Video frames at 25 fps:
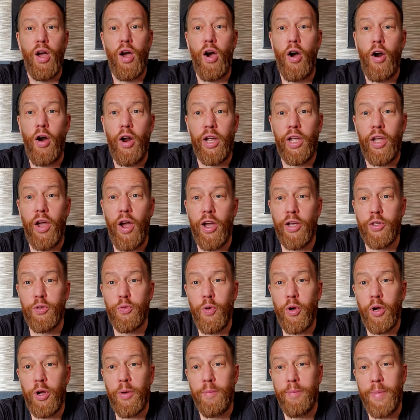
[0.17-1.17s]
Alright guys,
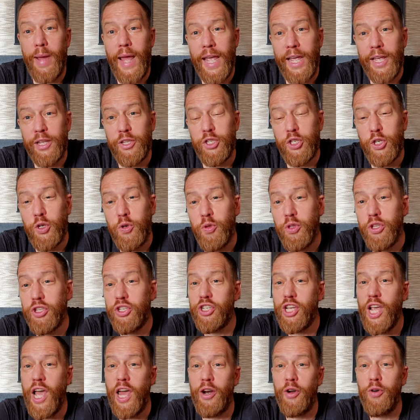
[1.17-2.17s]
welcome back to the
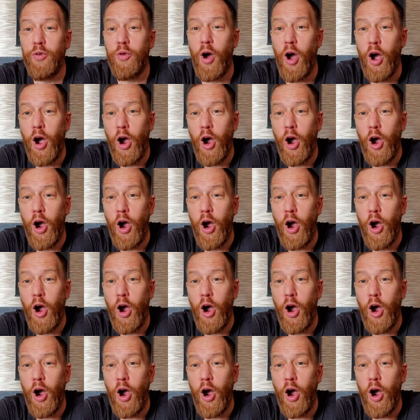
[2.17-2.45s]
channel.